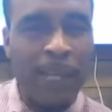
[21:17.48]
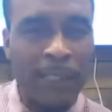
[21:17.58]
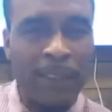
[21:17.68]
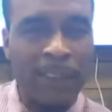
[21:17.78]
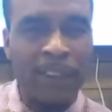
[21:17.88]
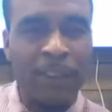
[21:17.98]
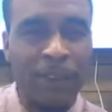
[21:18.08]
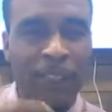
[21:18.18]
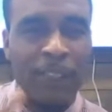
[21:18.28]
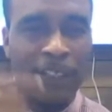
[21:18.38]
acting,
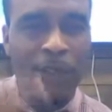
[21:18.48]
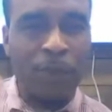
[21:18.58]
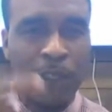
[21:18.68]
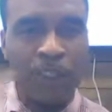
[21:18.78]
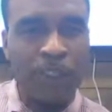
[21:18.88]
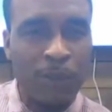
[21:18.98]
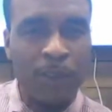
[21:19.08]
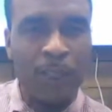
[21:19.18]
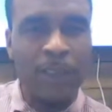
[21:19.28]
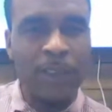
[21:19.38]
so he can express
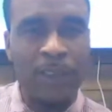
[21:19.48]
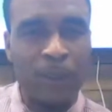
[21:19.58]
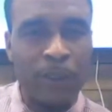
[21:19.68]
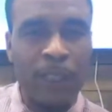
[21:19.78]
through us. If we're